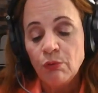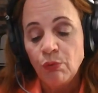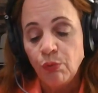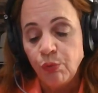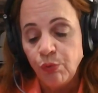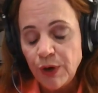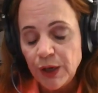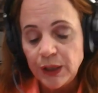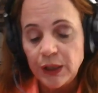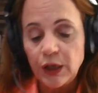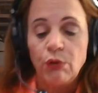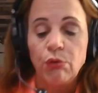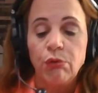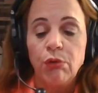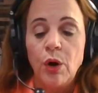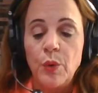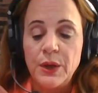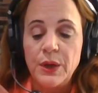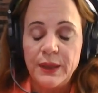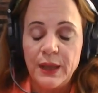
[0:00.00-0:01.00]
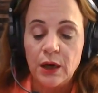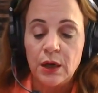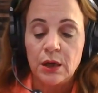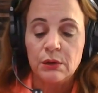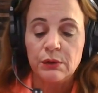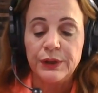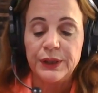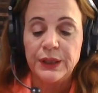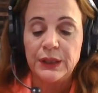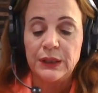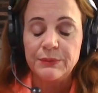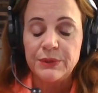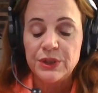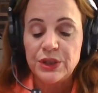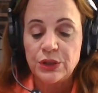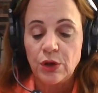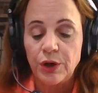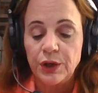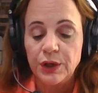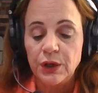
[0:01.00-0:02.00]
really growing that curriculum and
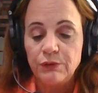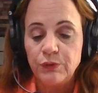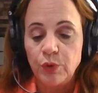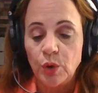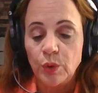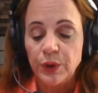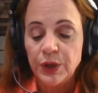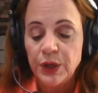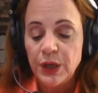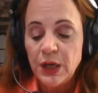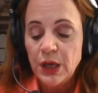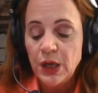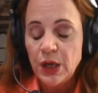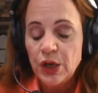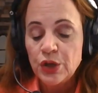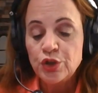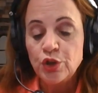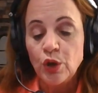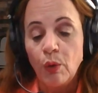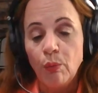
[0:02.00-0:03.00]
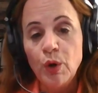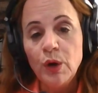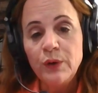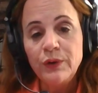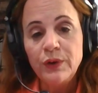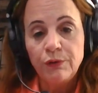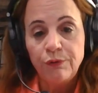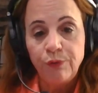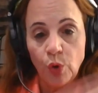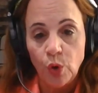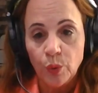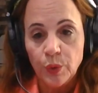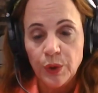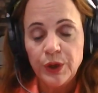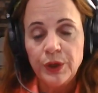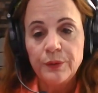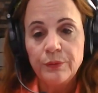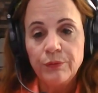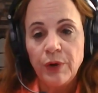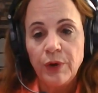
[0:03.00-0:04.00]
starting it forward. So moving
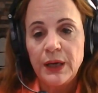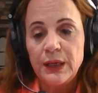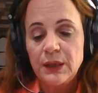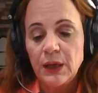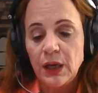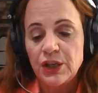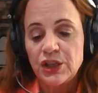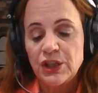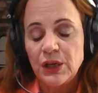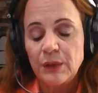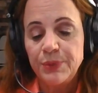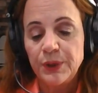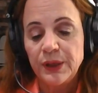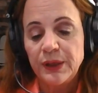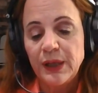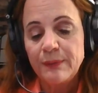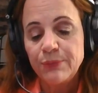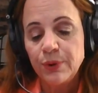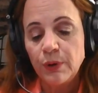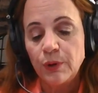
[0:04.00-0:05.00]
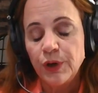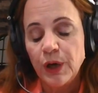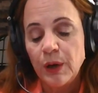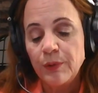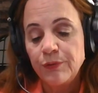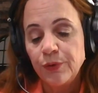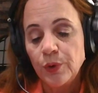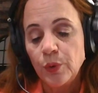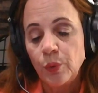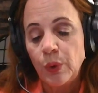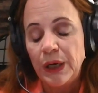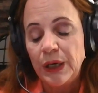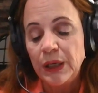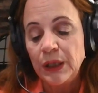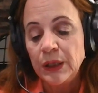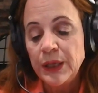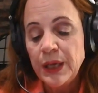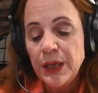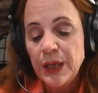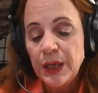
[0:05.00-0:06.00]
forward, right? I shepherded that program for a
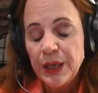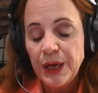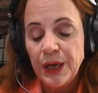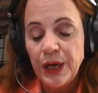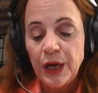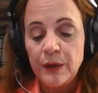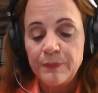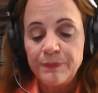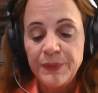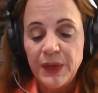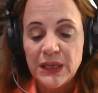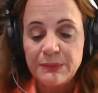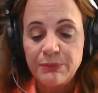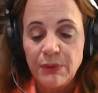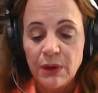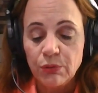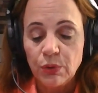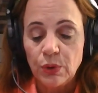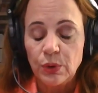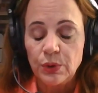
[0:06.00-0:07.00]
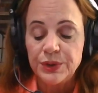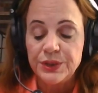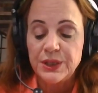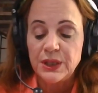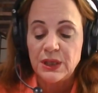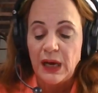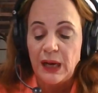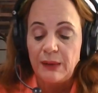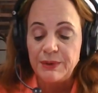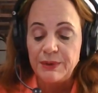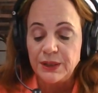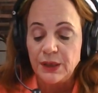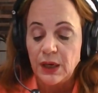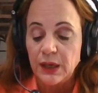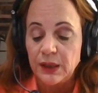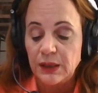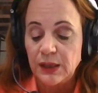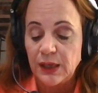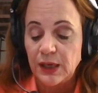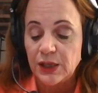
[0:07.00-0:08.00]
while um, as my role as the commandant of
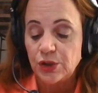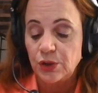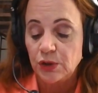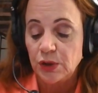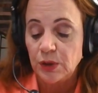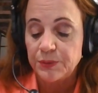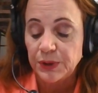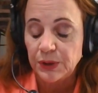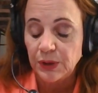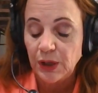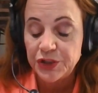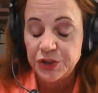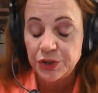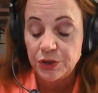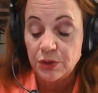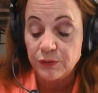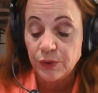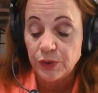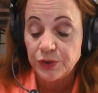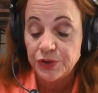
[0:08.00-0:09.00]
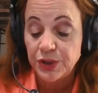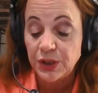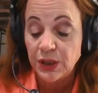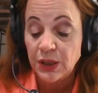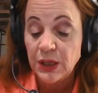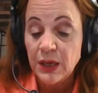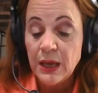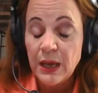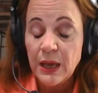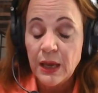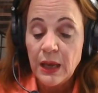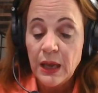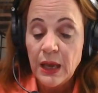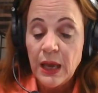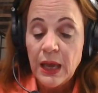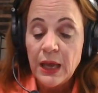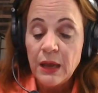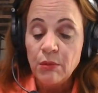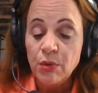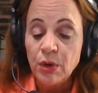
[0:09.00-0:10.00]
the National Cryptologic University.
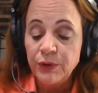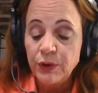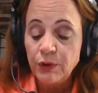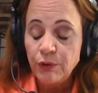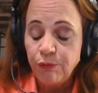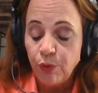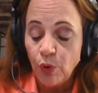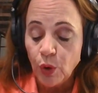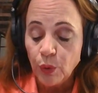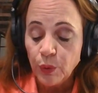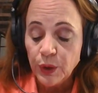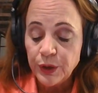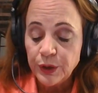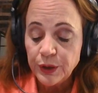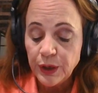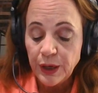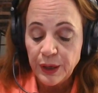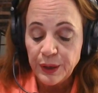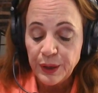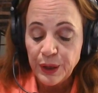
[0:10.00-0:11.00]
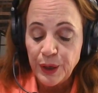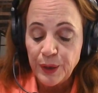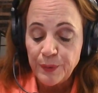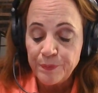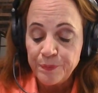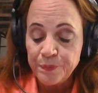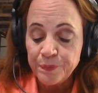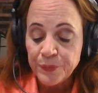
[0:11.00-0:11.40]
Moving forward, um,